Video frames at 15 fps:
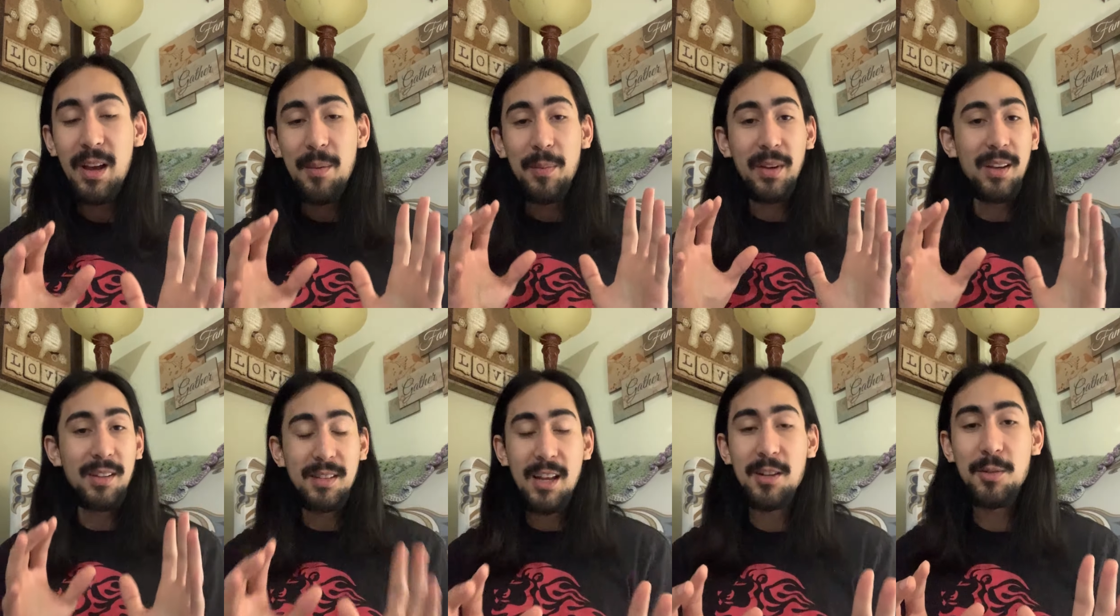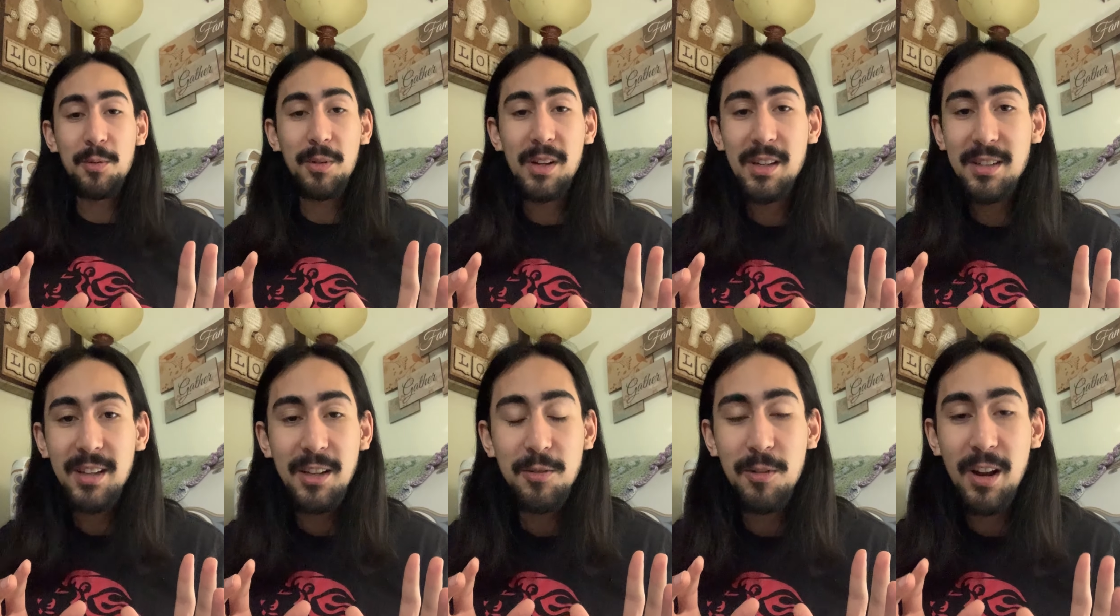because that's what it
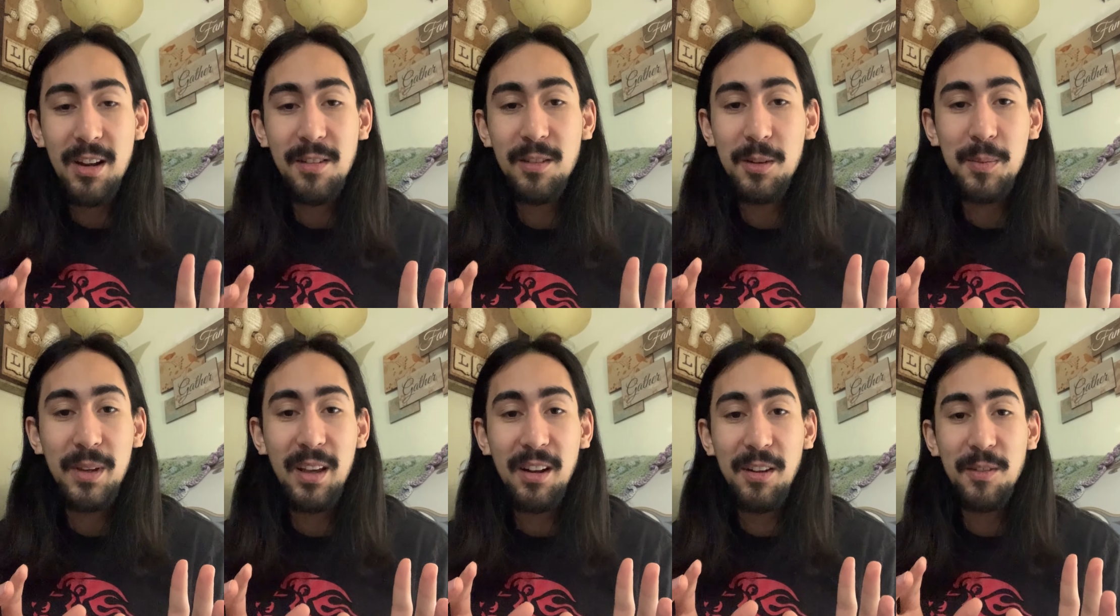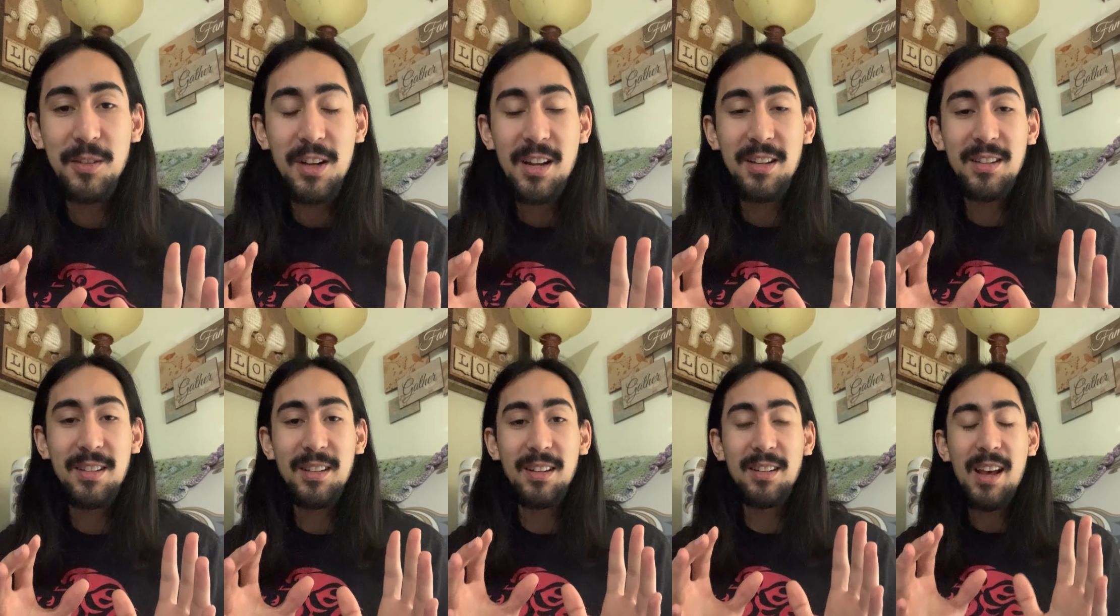says right in the beginning of
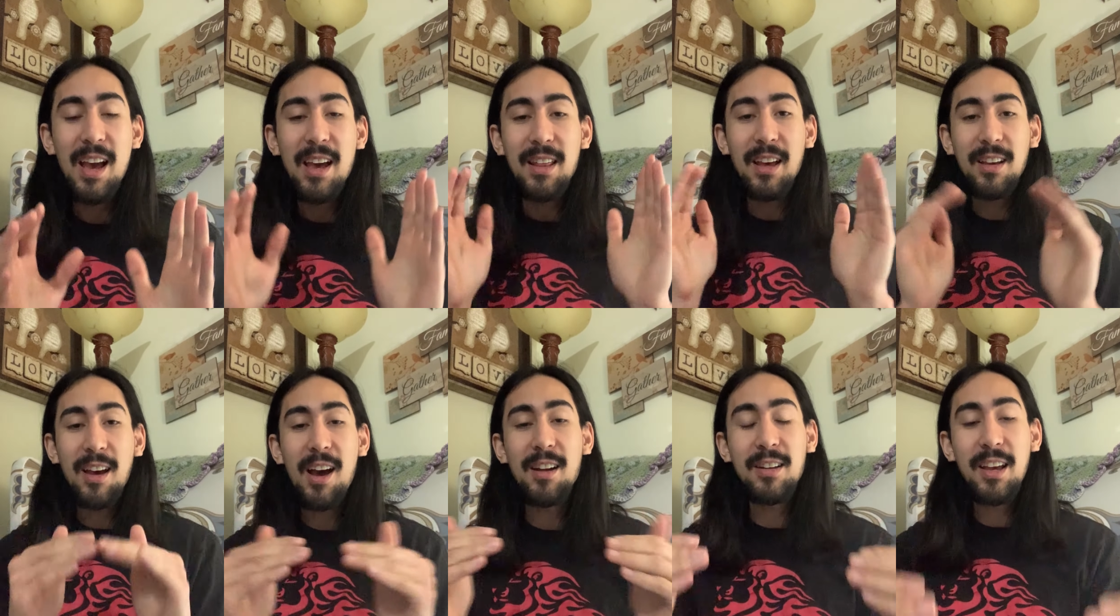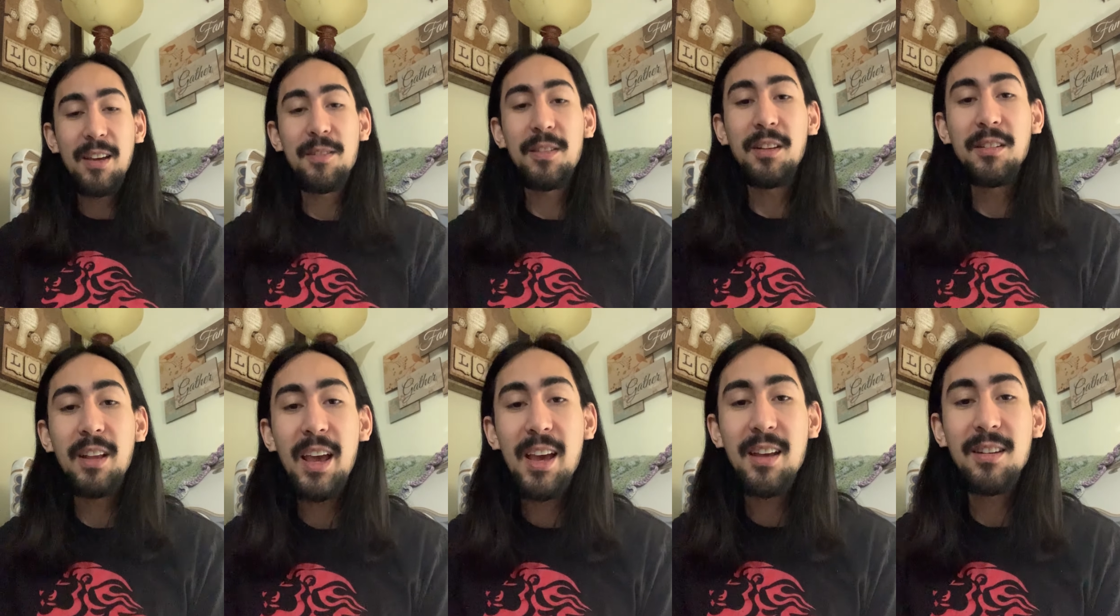Genesis, that God gave the
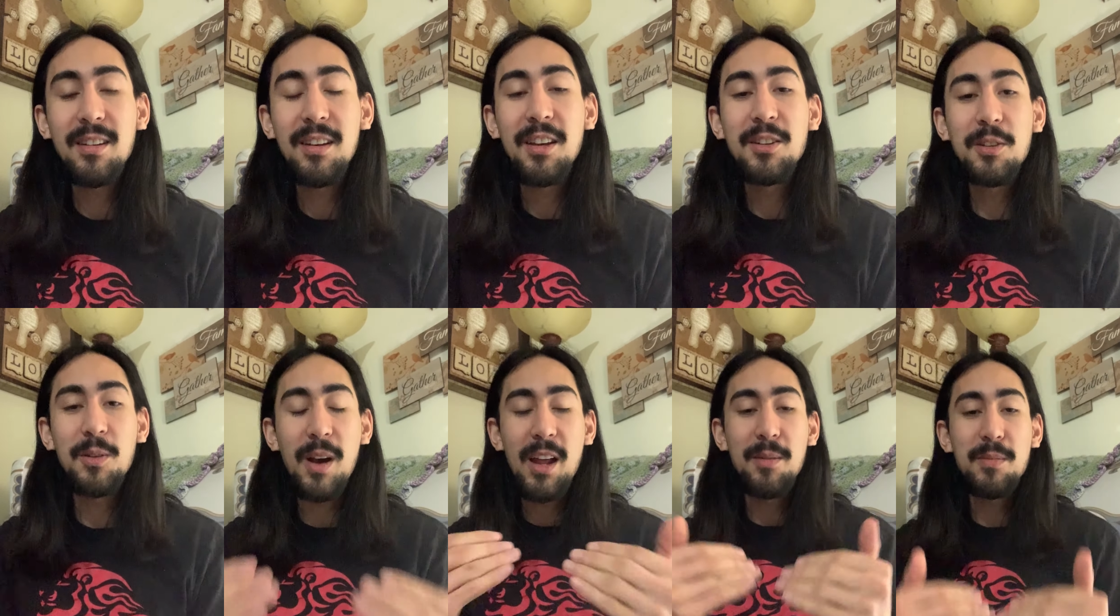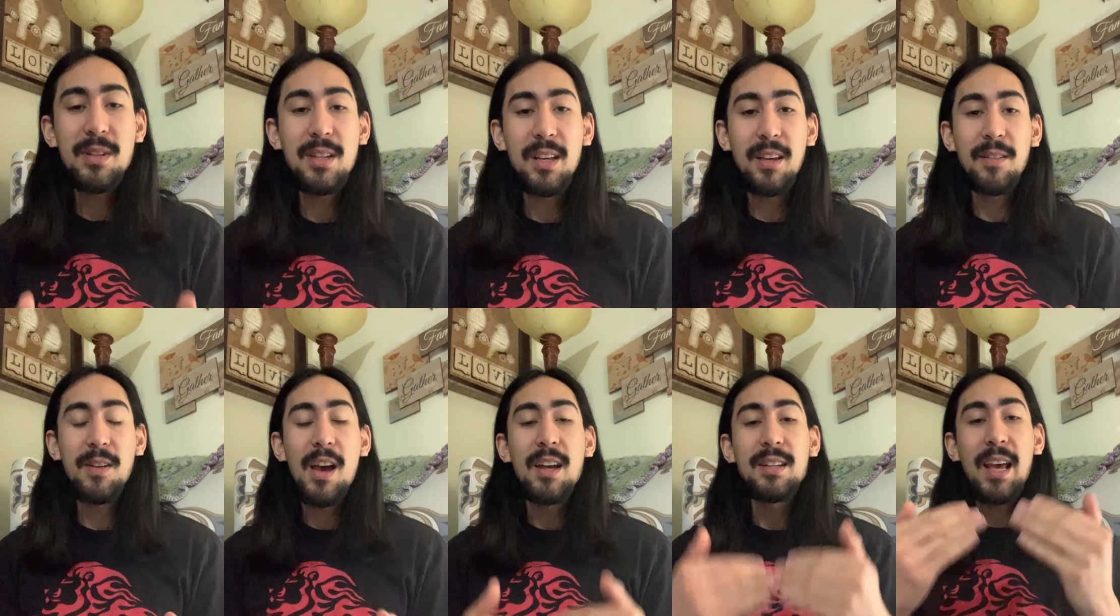land to Adam and Eve
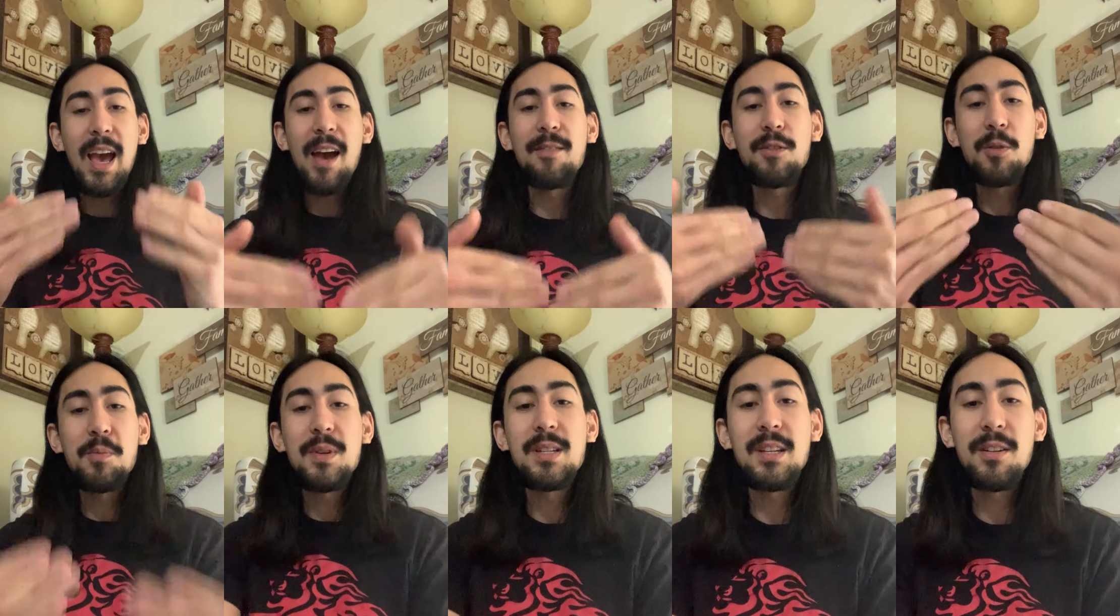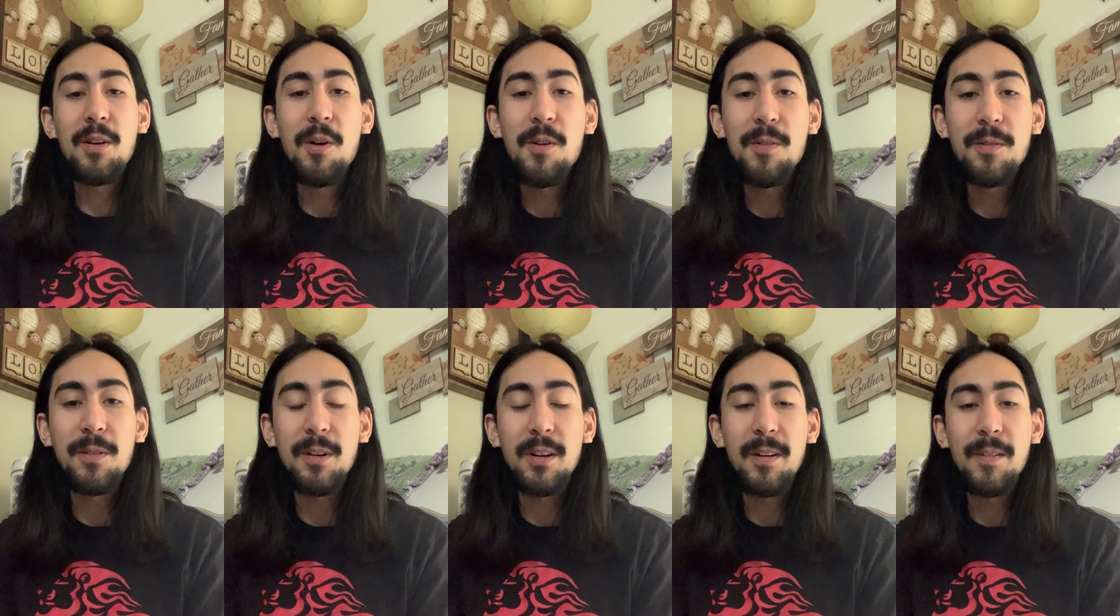to have dominion
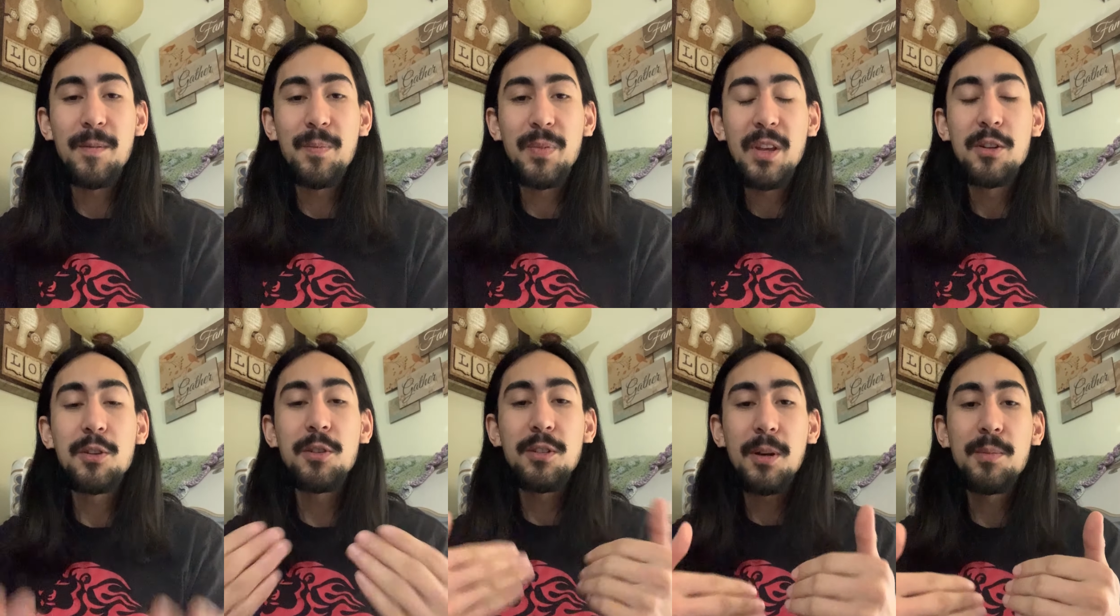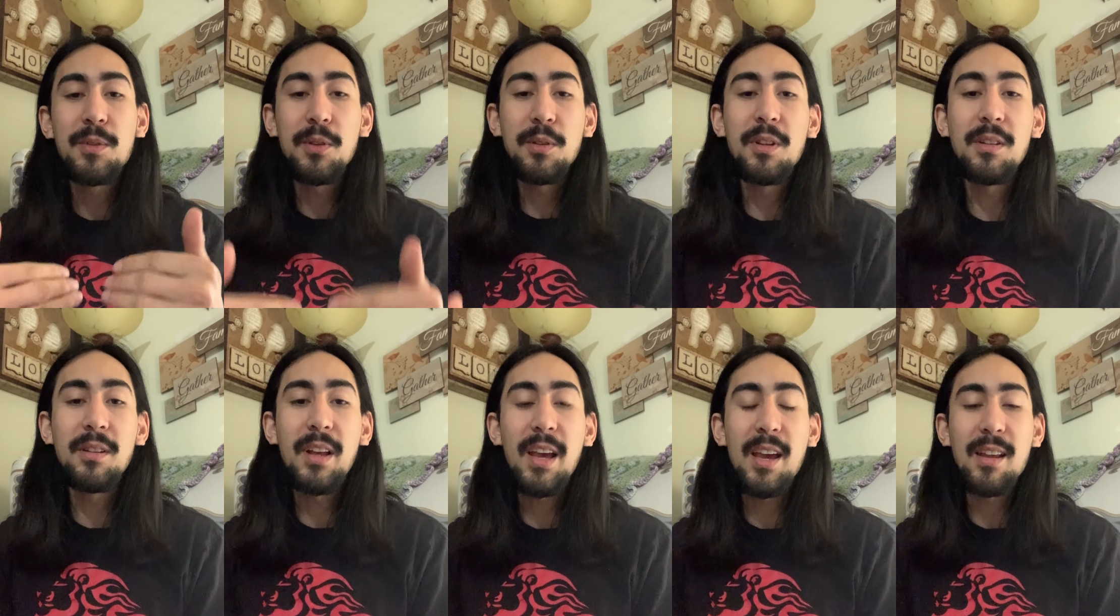over, to subdue the
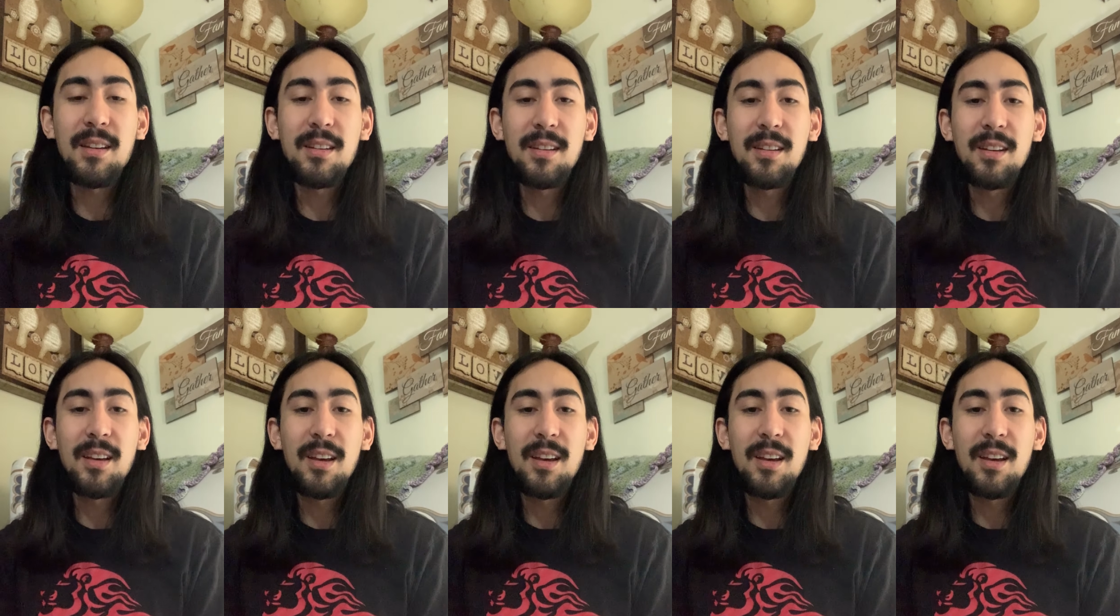land,